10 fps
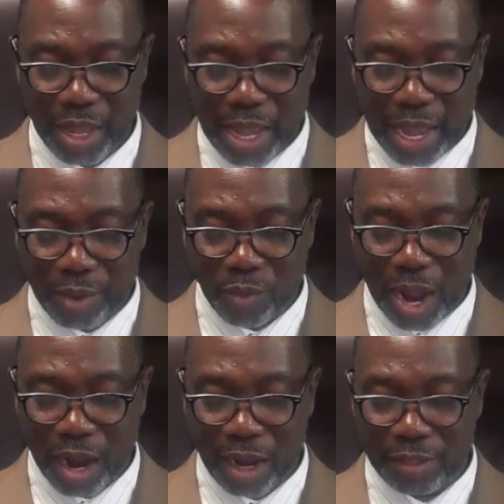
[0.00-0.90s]
And
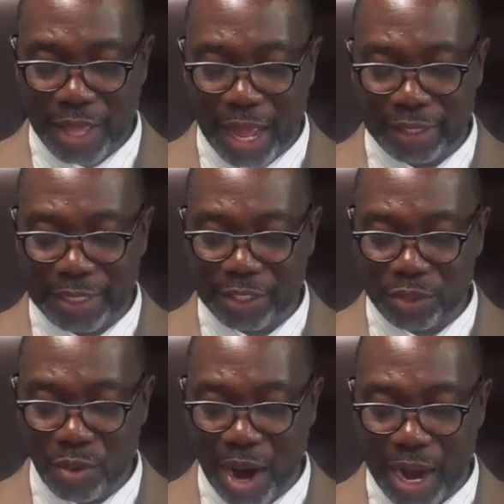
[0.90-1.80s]
why art thou
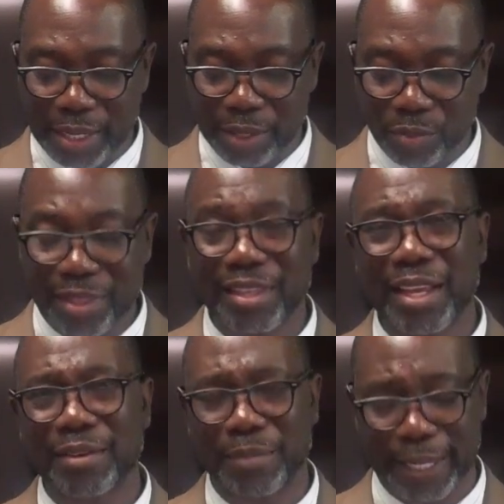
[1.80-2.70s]
disquieted
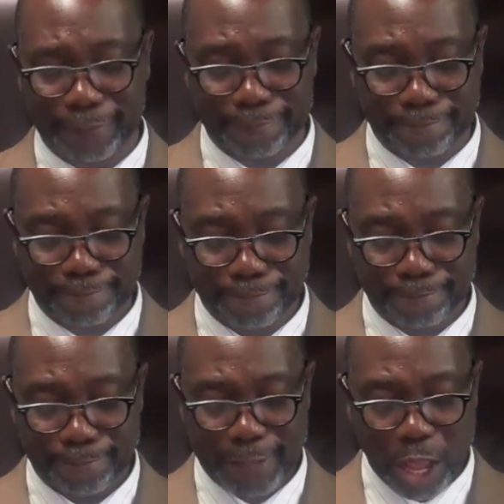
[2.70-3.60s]
within me?
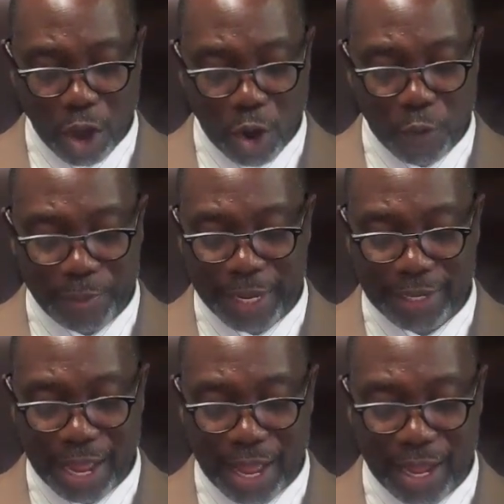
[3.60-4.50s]
Hope in
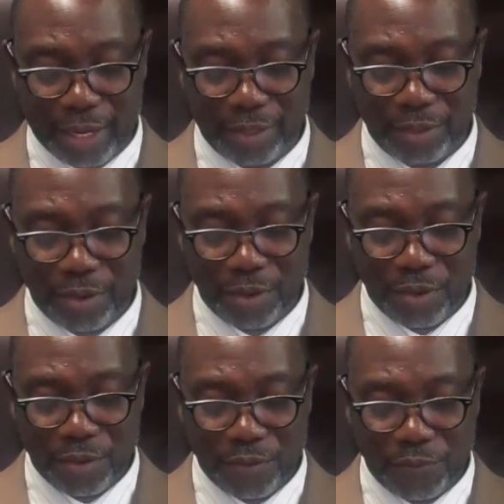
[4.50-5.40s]
God,
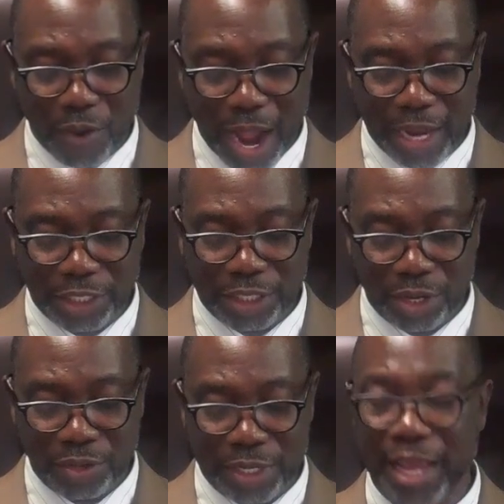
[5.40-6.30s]
for I
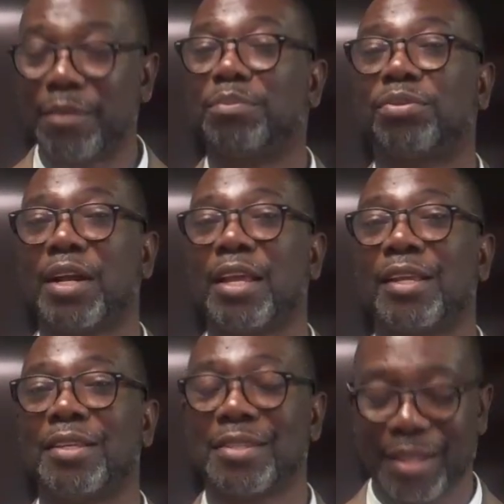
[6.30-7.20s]
shall yet
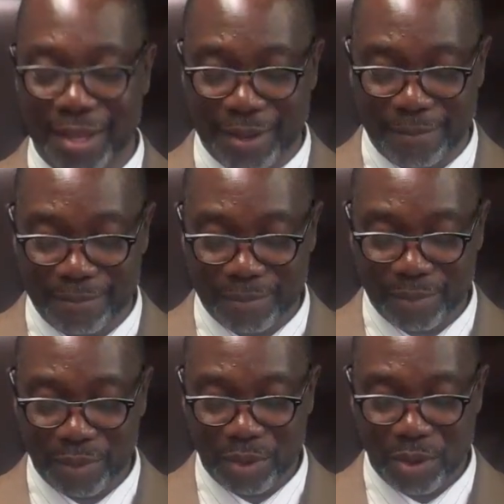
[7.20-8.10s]
praise him
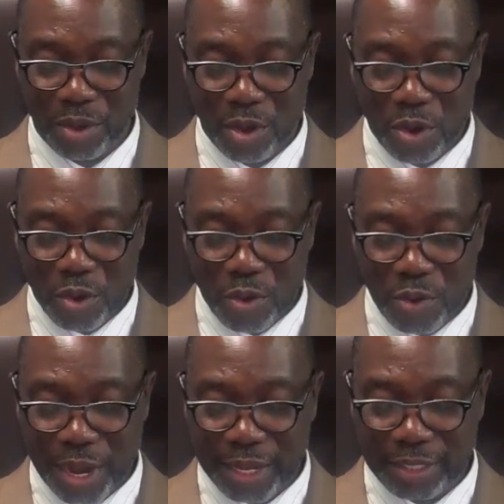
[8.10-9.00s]

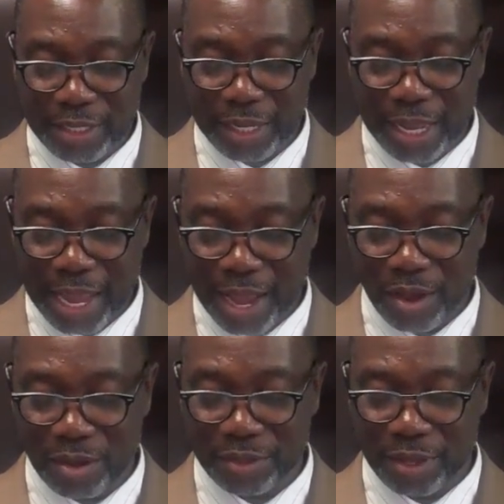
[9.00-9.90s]
who is the
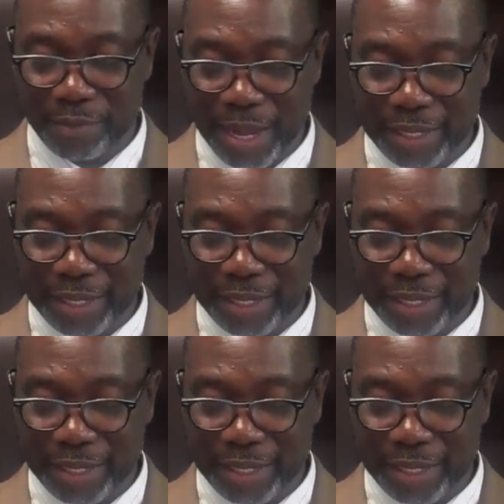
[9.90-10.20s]
health of my